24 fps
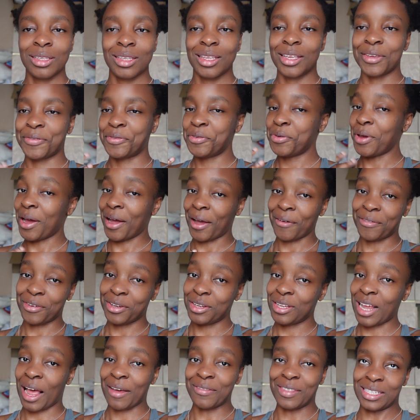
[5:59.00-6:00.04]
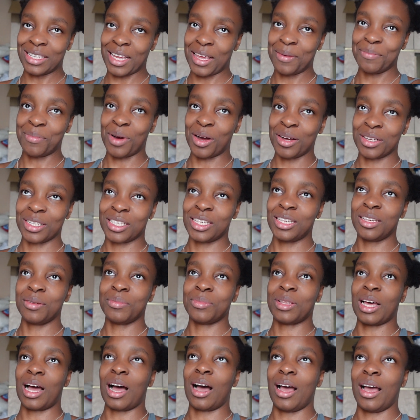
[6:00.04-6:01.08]
If you have to have the same mark scheme
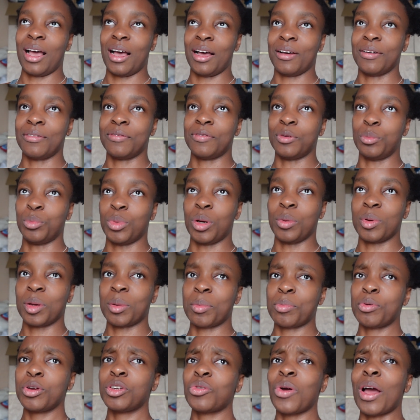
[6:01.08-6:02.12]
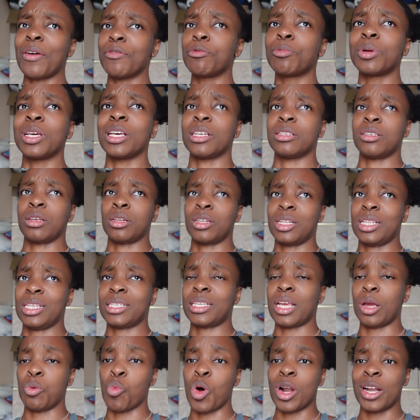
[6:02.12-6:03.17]
that I have in Birmingham, I'm pretty sure everybody is under the
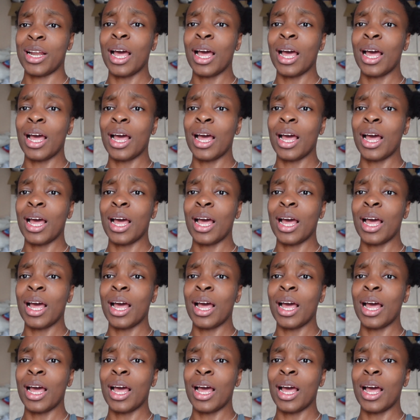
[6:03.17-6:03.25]
same one